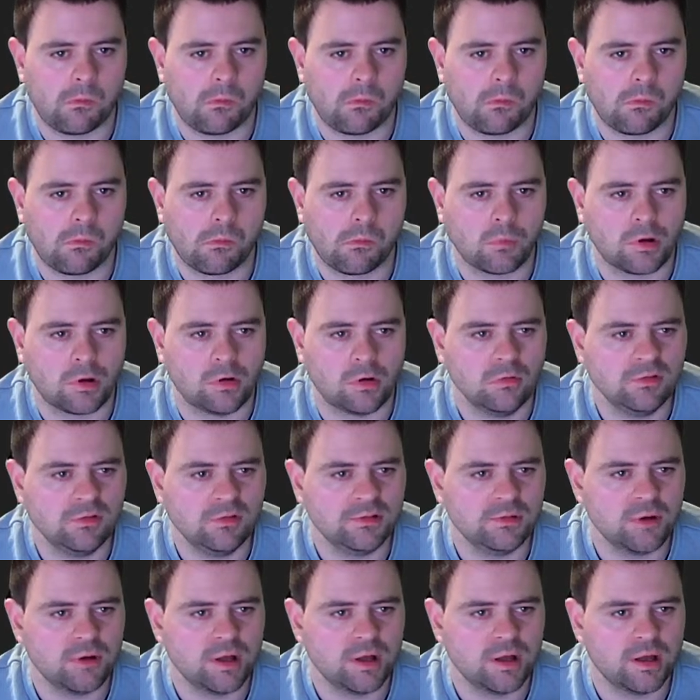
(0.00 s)
We
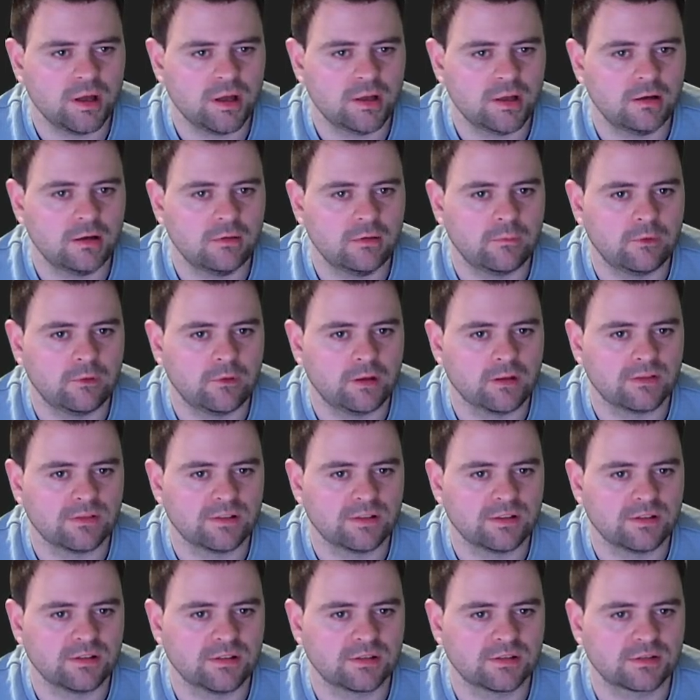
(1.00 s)
also have a
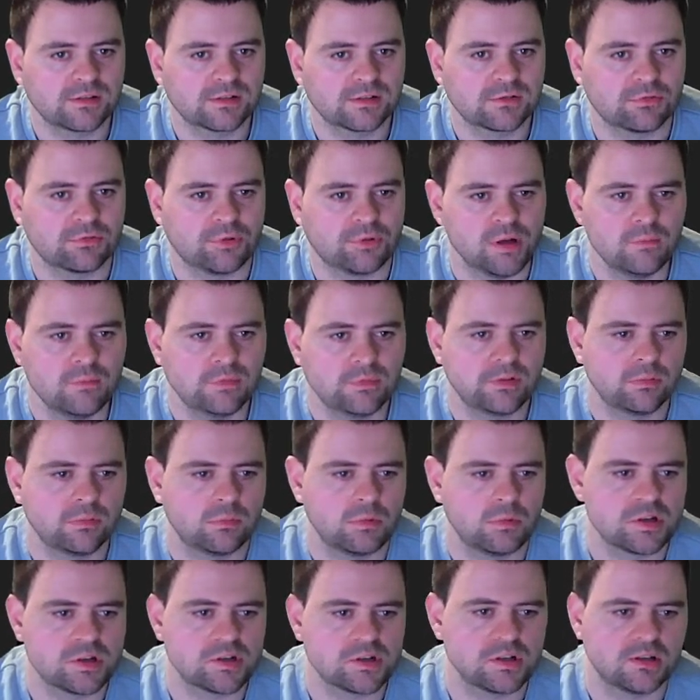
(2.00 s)
sys script,
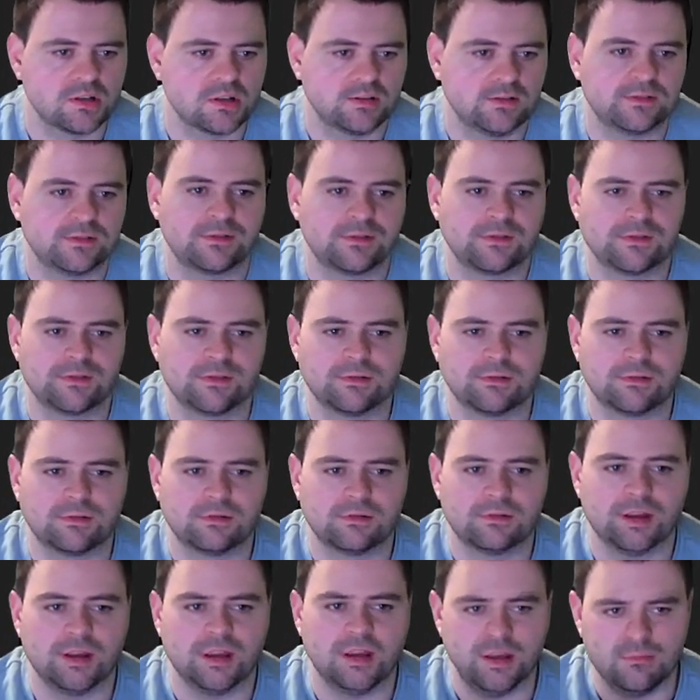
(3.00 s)
which is
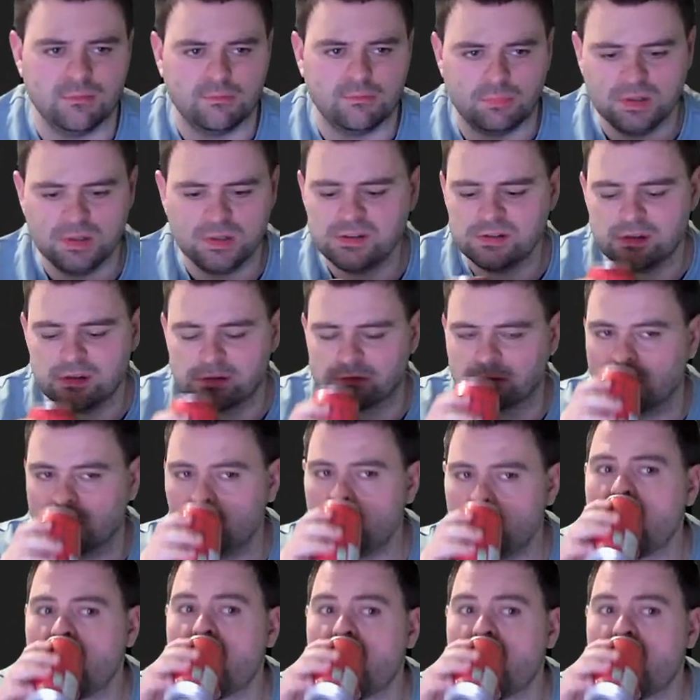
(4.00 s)
a business rule.